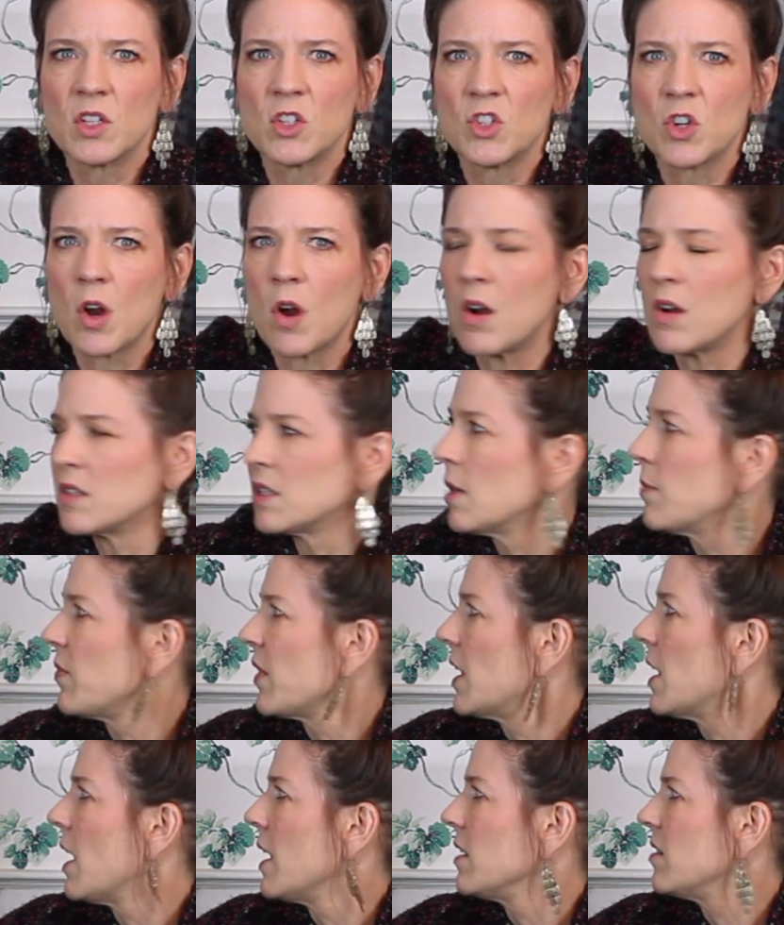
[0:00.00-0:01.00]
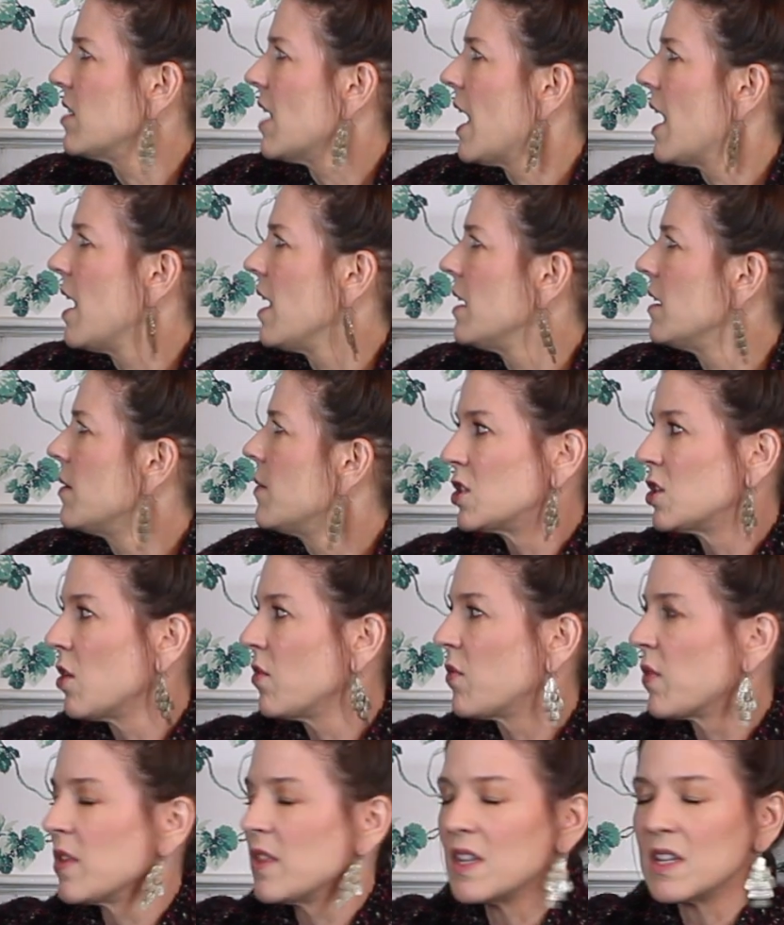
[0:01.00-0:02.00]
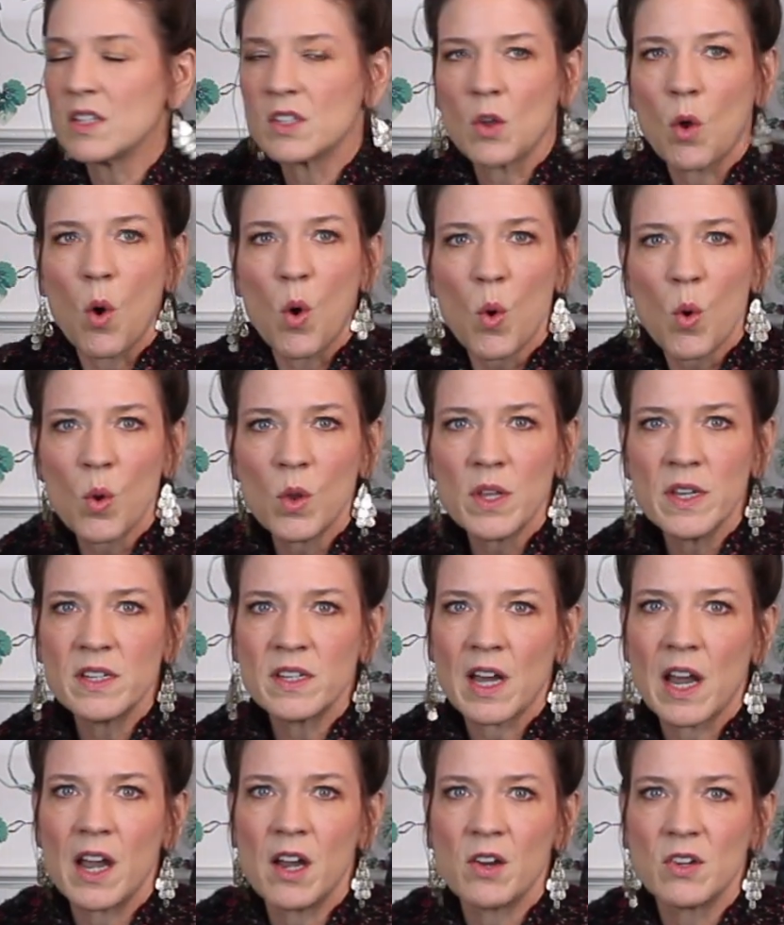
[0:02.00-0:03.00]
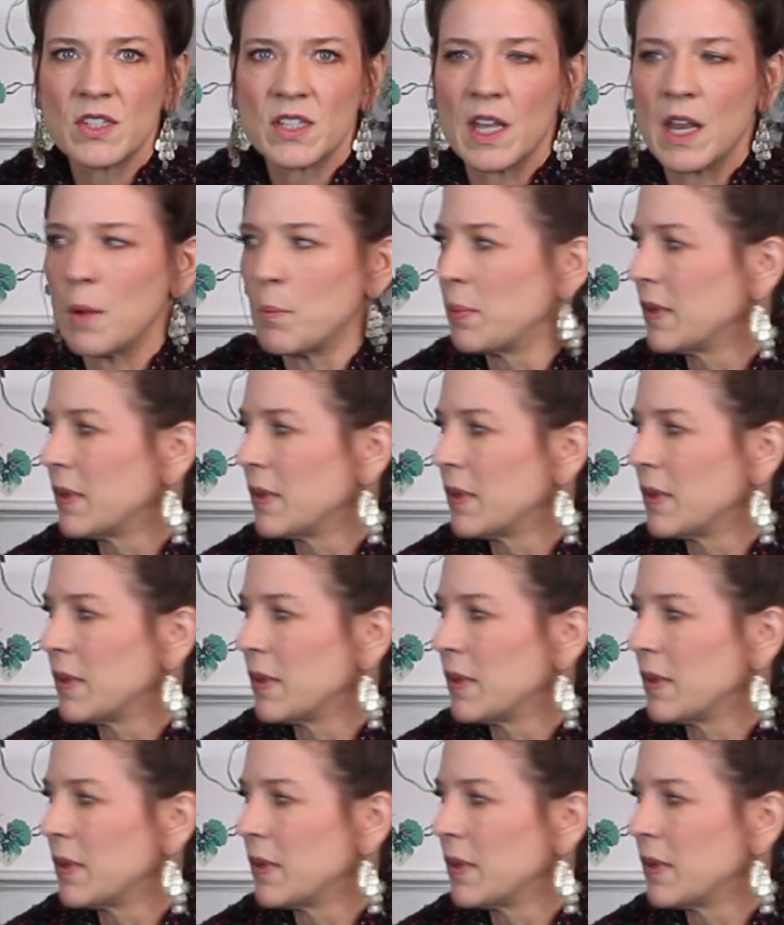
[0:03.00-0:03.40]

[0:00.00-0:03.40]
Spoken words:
a jar, something like that. So for this whole entire set,